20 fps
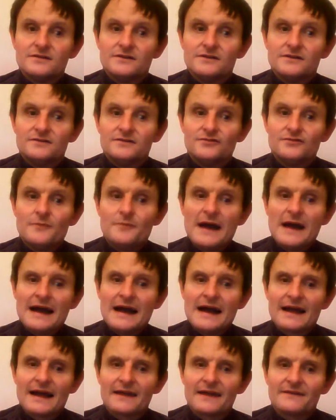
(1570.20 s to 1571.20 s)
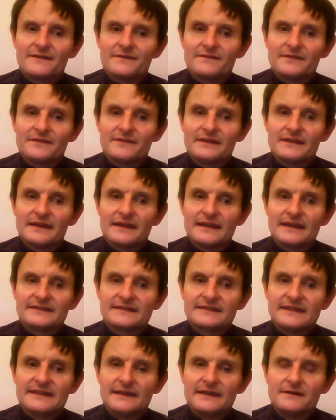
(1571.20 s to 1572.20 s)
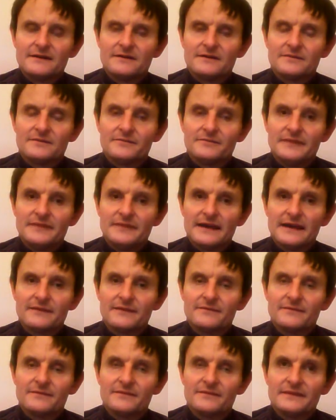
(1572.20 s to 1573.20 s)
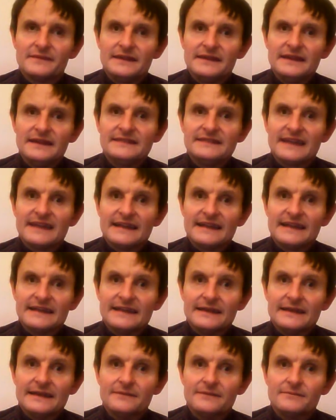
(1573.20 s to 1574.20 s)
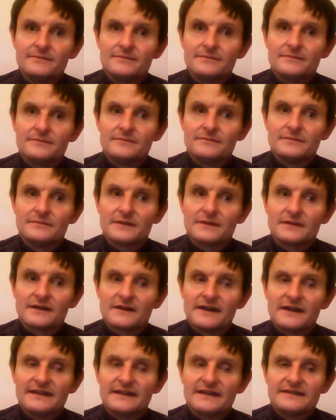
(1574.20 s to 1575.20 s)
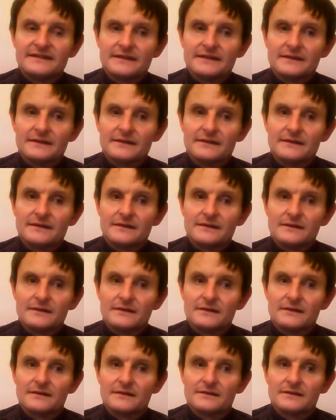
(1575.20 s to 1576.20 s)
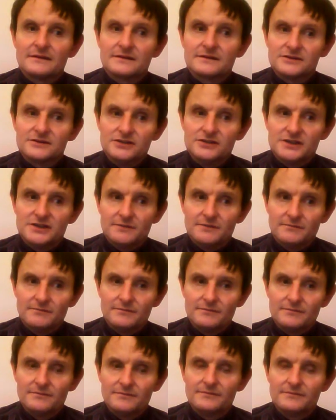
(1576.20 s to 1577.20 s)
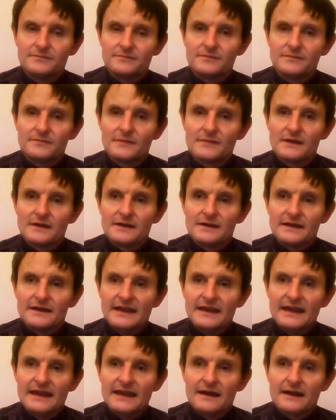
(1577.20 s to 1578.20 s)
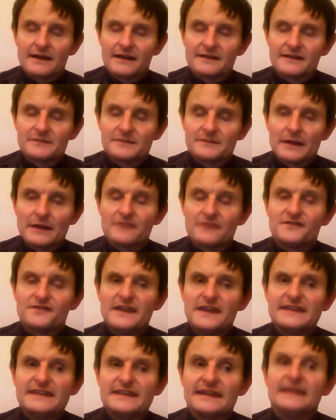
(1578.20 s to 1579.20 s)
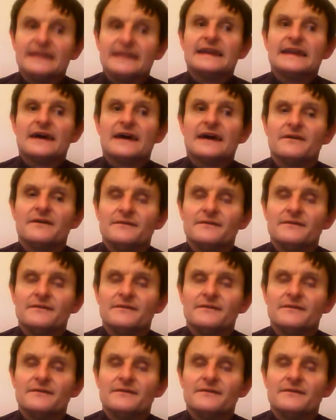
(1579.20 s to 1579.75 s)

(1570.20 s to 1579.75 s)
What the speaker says: Super. Excellent. Bien. Italie. Great. Good. I'm going to spell it phonetically now.